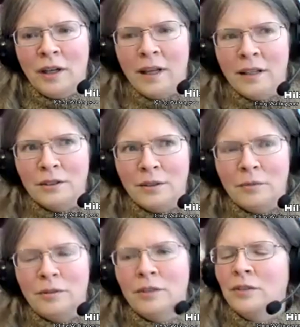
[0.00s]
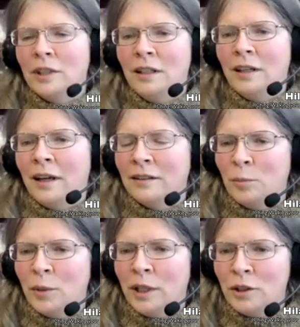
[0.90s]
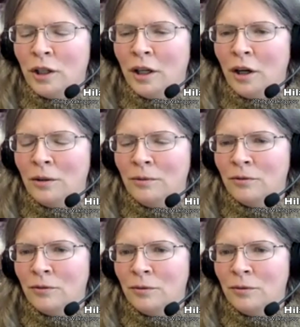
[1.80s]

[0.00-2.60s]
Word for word: hexagram 15 as a picture of